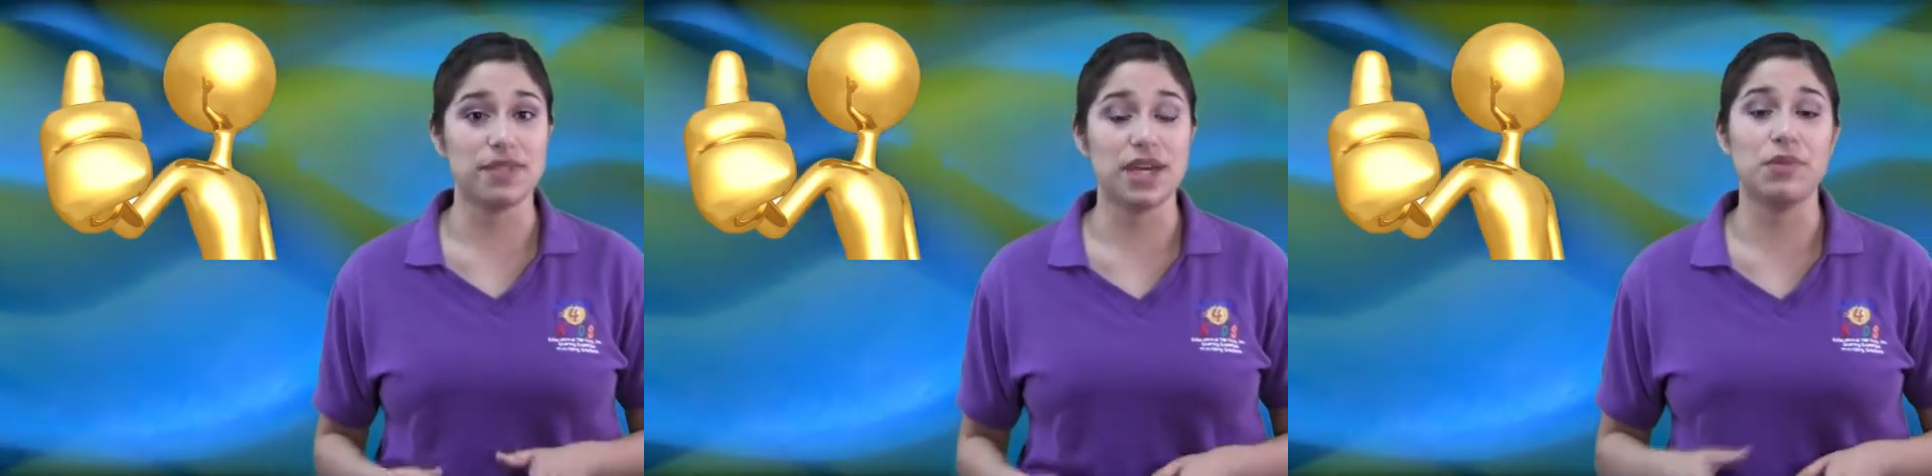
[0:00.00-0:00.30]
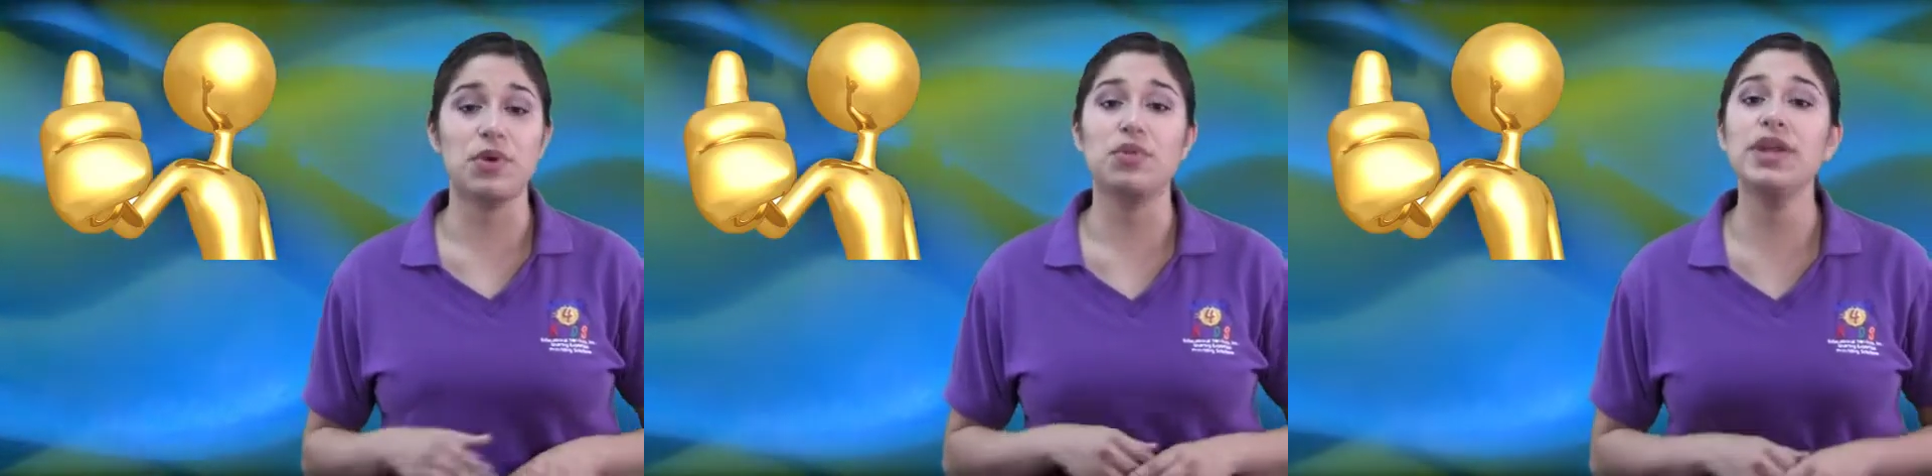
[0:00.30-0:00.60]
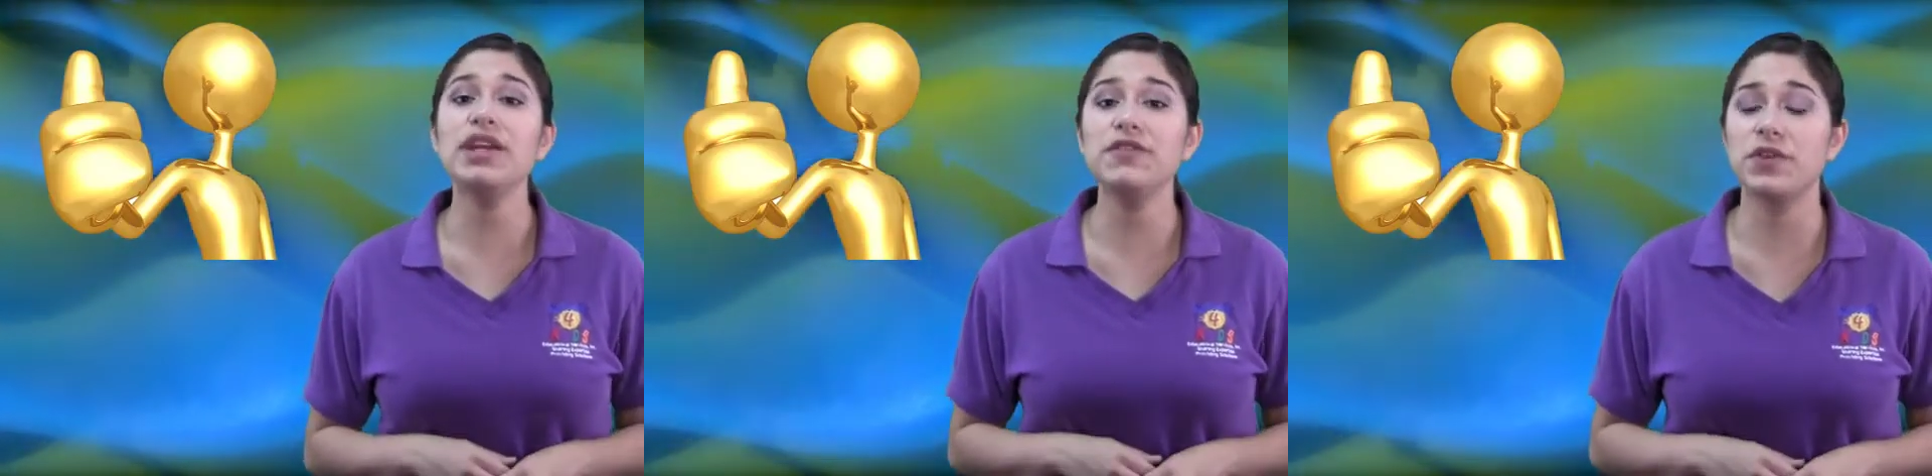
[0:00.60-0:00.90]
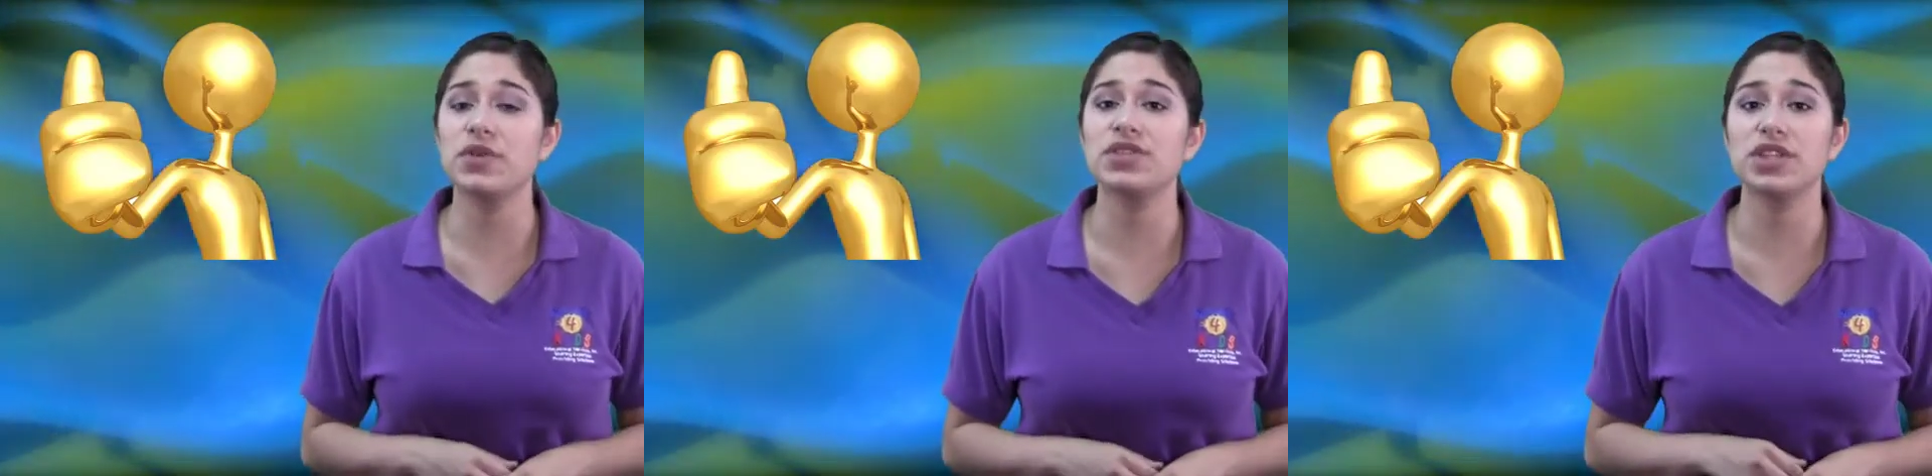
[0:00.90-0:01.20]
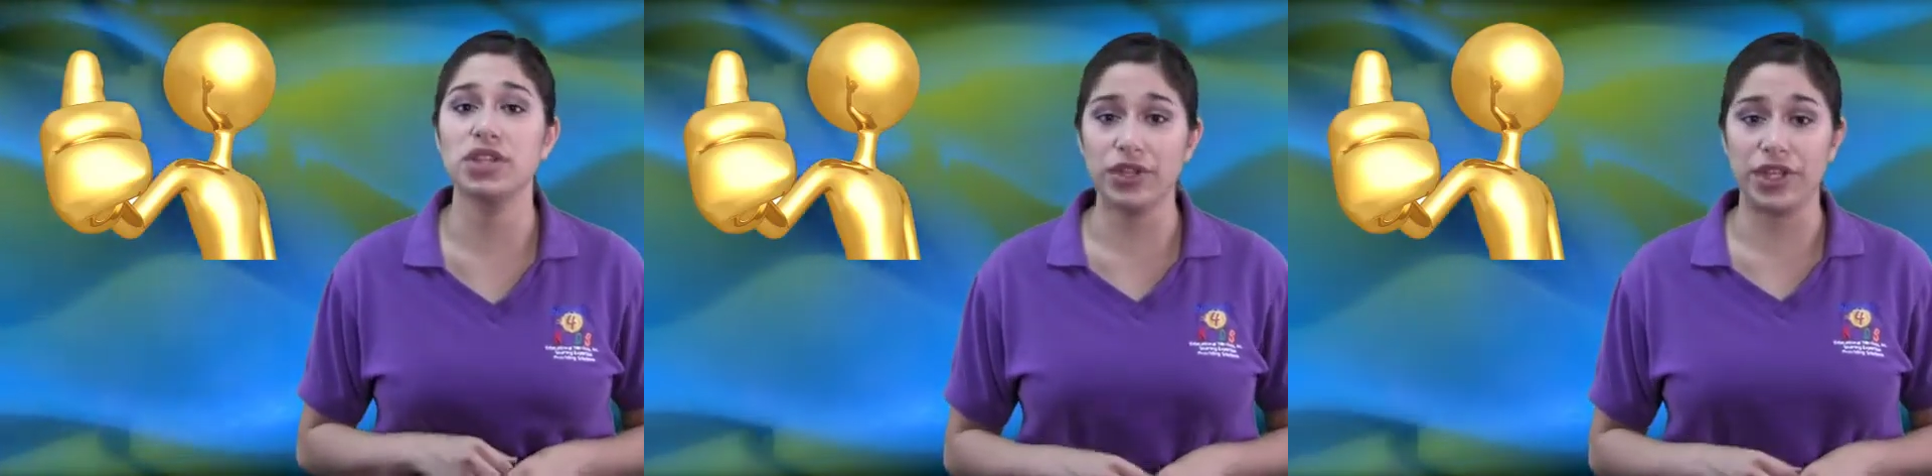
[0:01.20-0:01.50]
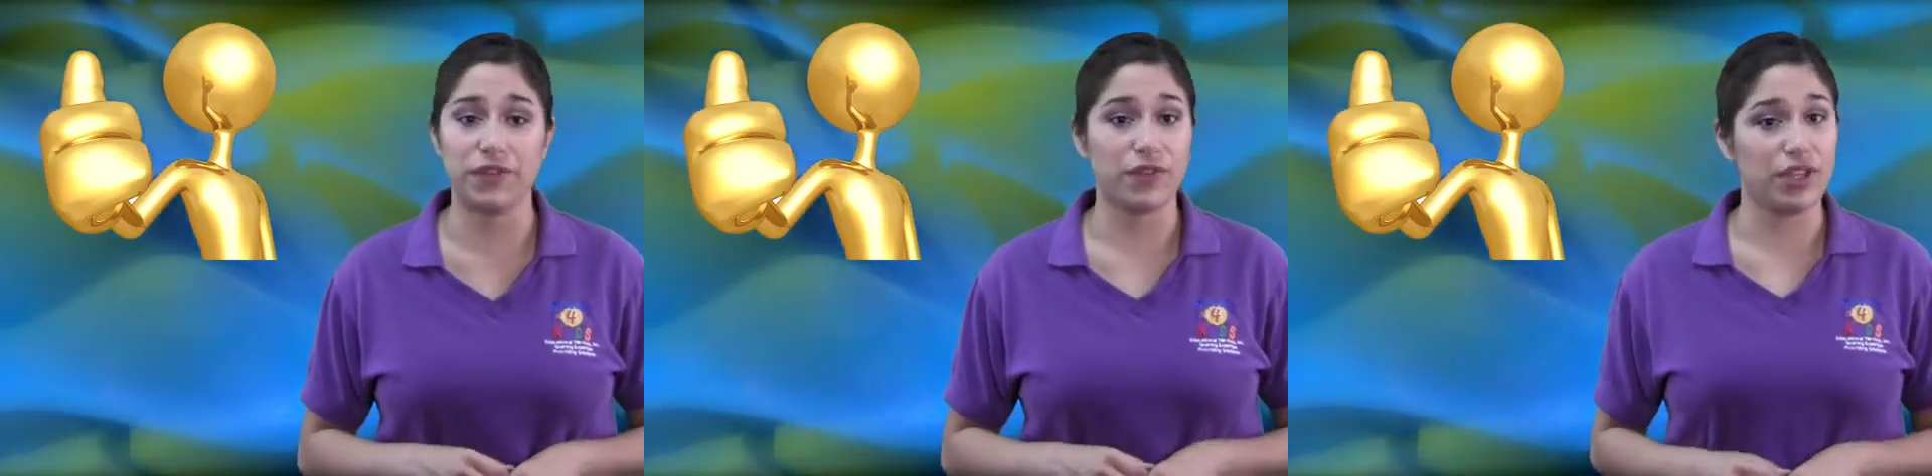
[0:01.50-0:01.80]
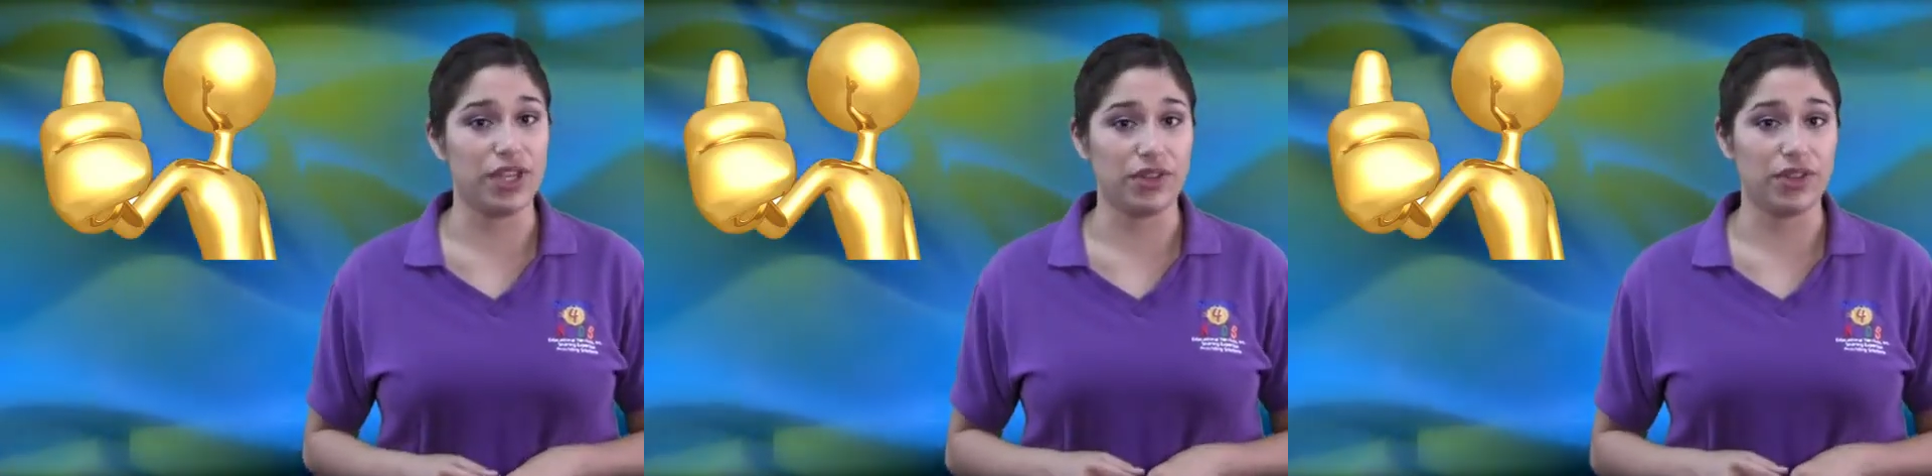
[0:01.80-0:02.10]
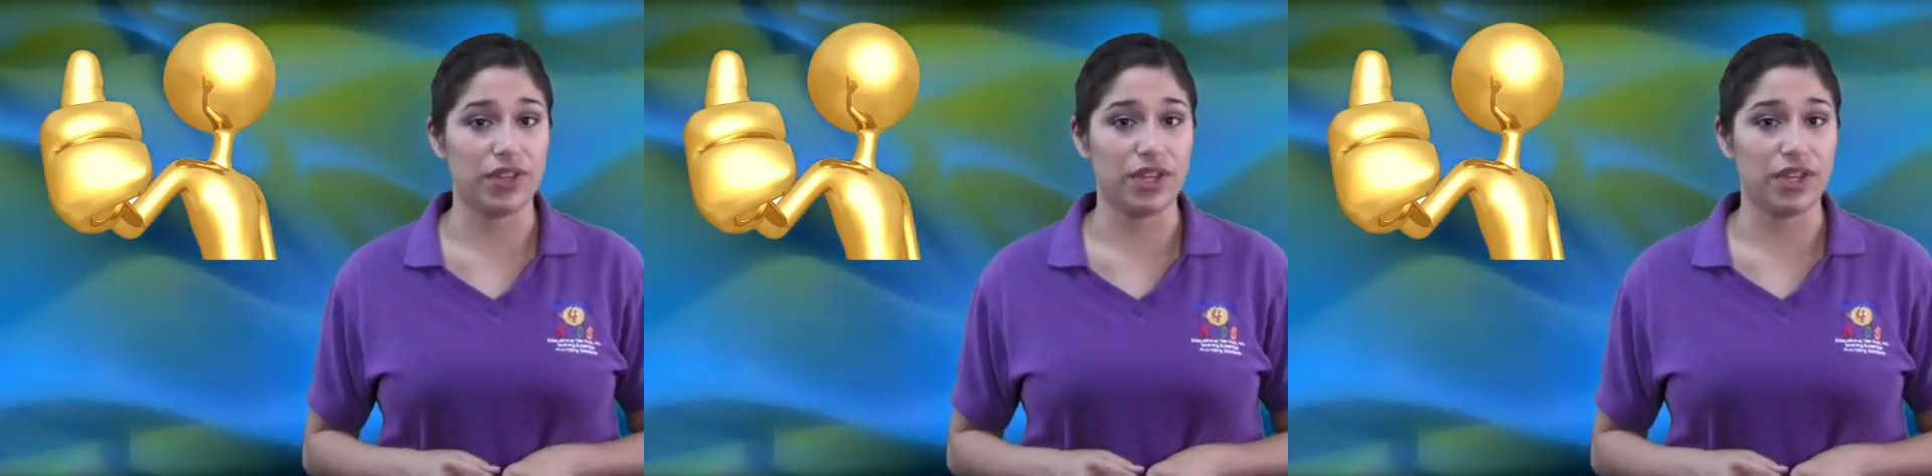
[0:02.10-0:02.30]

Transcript: that will reinforce the learning for youth.